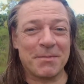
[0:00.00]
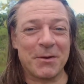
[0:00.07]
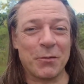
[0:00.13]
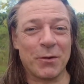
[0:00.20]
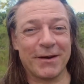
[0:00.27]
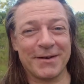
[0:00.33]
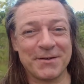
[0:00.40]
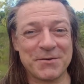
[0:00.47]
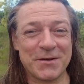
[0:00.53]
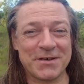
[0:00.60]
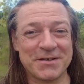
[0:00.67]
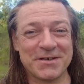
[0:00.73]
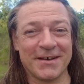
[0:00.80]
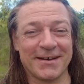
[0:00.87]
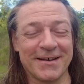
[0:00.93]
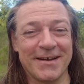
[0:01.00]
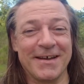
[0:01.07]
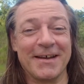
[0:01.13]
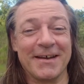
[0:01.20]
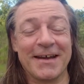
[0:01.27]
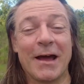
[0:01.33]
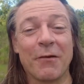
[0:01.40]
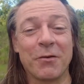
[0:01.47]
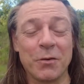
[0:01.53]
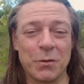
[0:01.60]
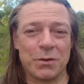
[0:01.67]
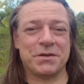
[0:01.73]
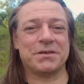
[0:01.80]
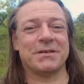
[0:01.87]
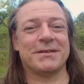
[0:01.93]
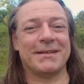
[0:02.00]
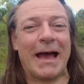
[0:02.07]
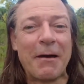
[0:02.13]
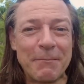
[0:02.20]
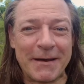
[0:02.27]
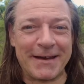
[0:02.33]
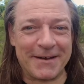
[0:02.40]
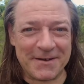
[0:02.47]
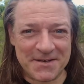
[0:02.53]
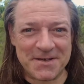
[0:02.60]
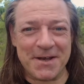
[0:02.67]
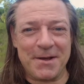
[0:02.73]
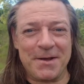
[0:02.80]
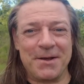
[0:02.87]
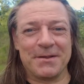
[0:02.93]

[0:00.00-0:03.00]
Quite interesting. Now of course that means